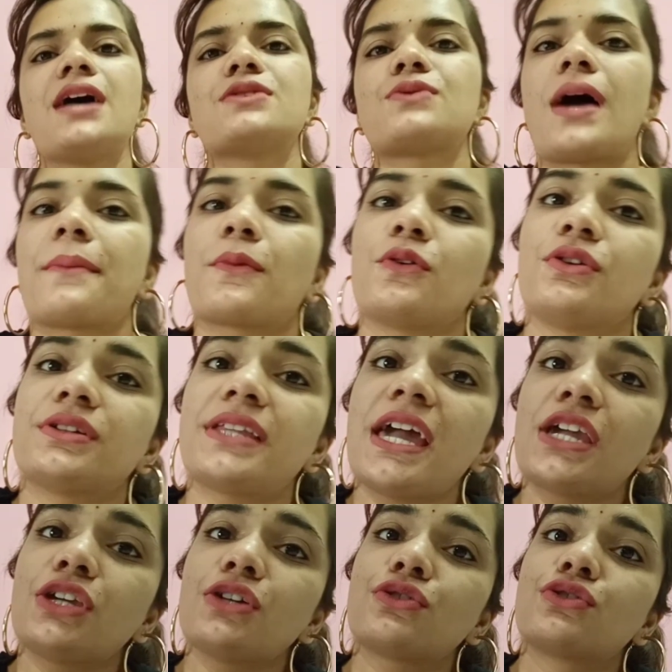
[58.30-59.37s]
So I'm going to
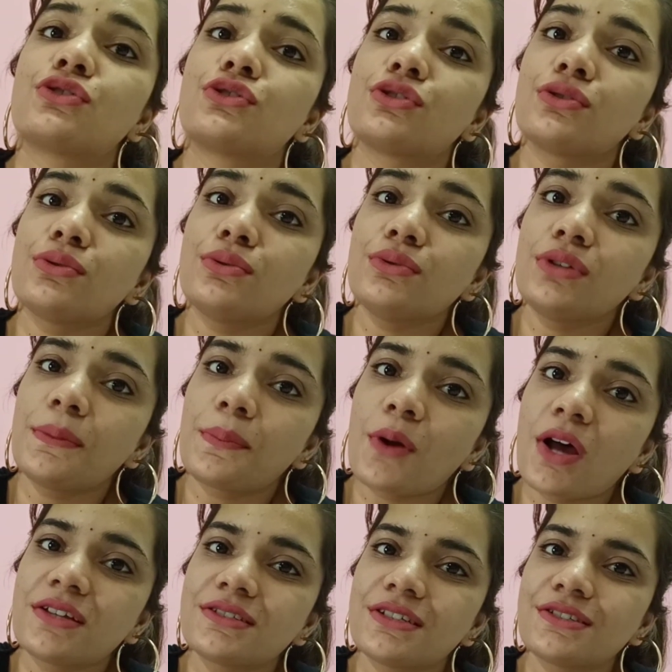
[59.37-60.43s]
take you through the
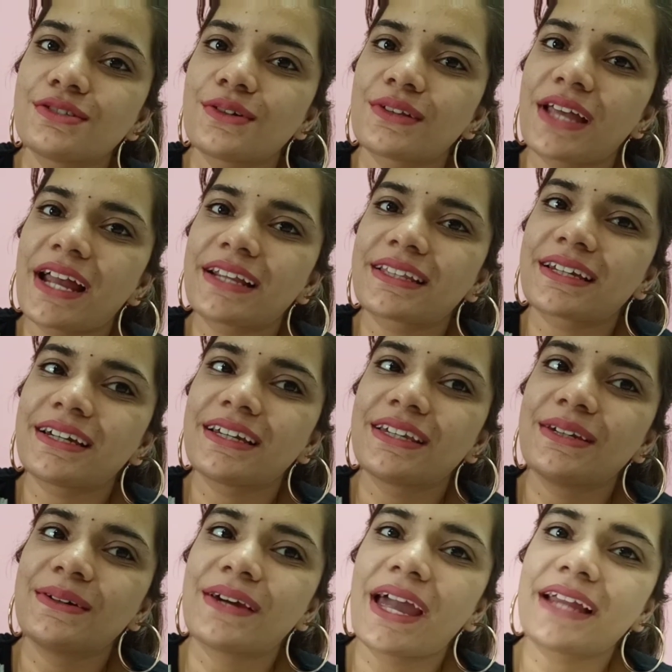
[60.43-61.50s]
process so that
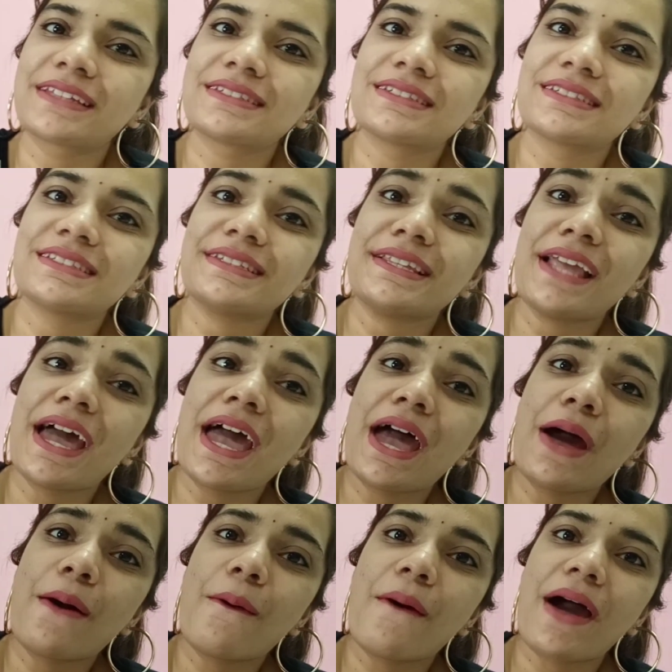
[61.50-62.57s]
you get to
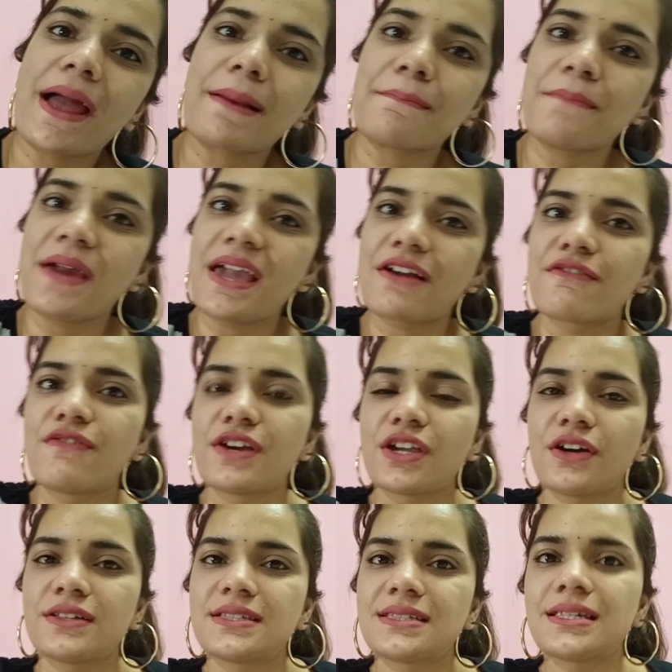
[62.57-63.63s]
know and make for
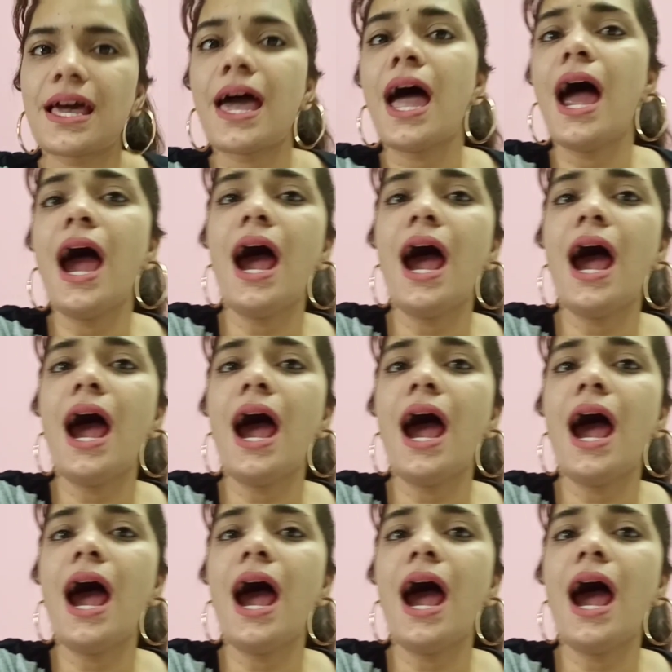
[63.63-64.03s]
yourself.